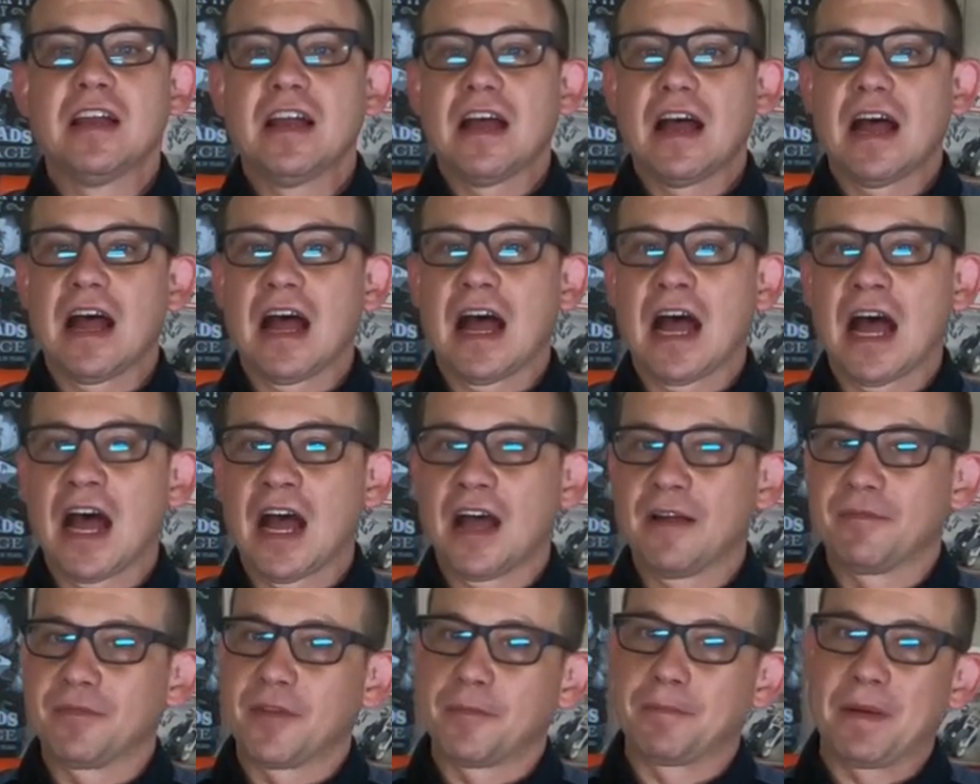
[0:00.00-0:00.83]

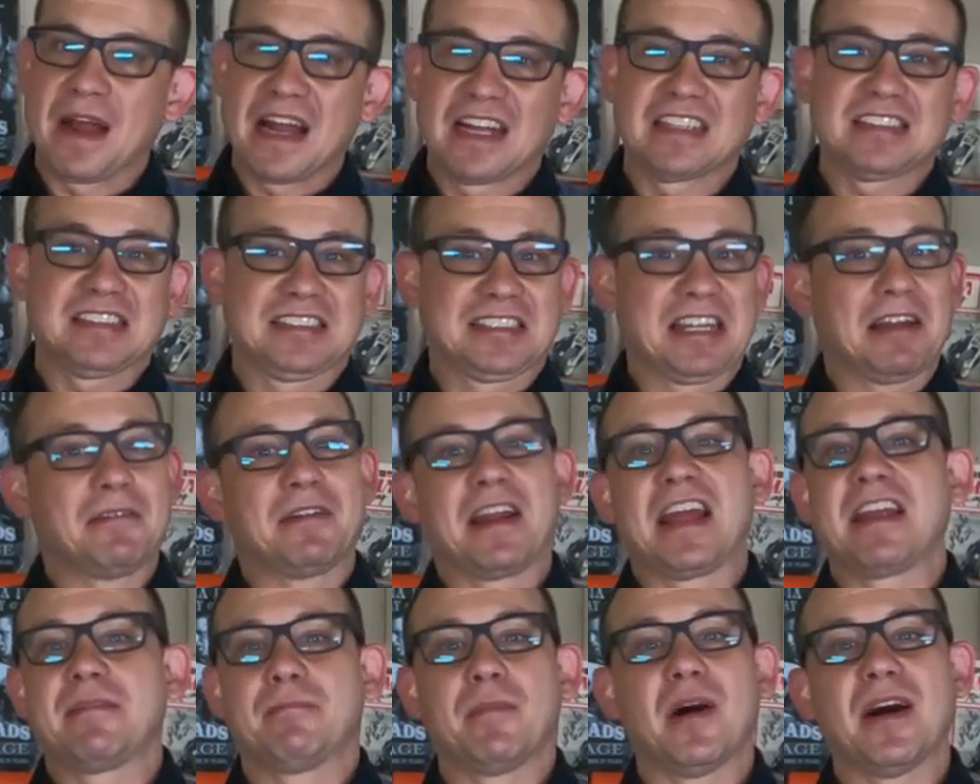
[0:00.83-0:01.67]
The past
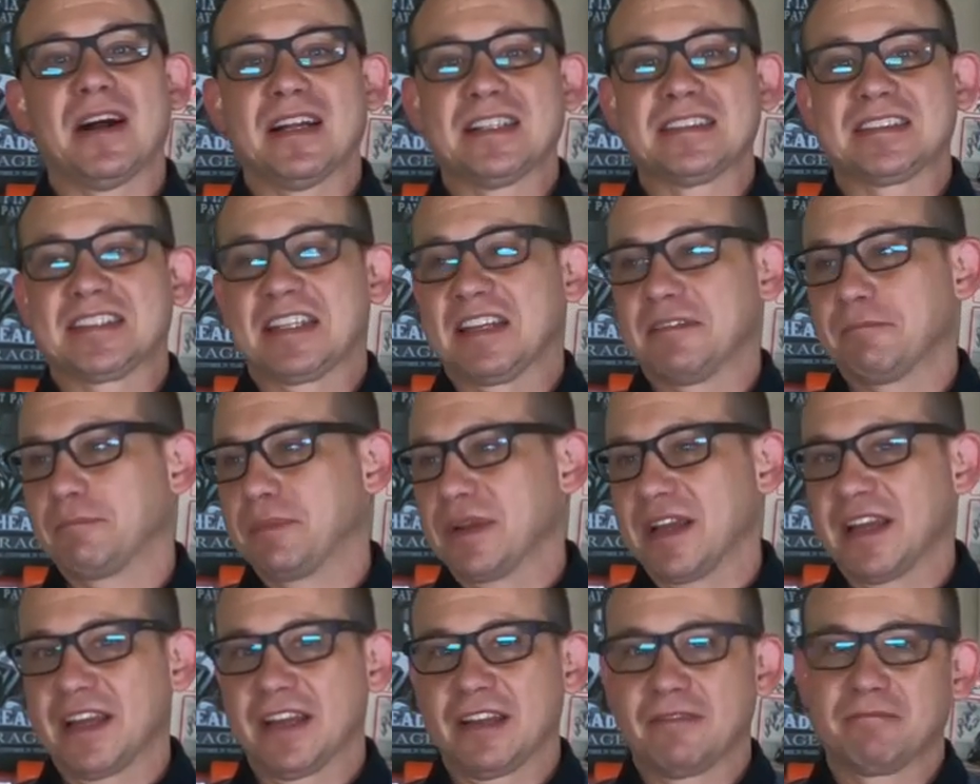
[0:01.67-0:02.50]
7-8 months have
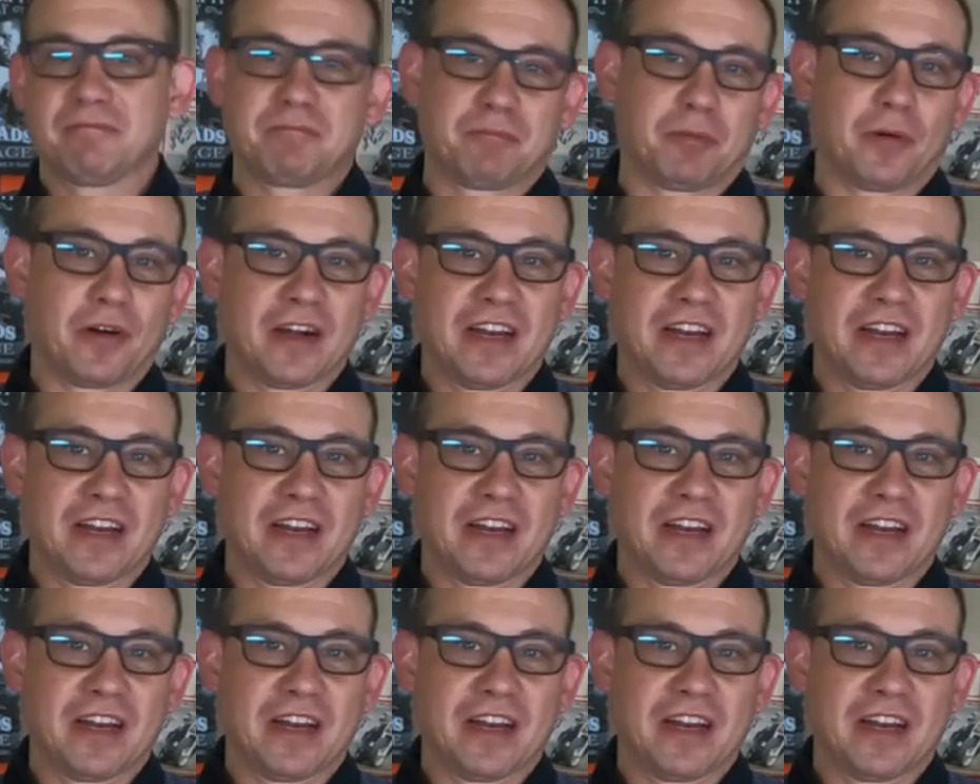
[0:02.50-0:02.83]
been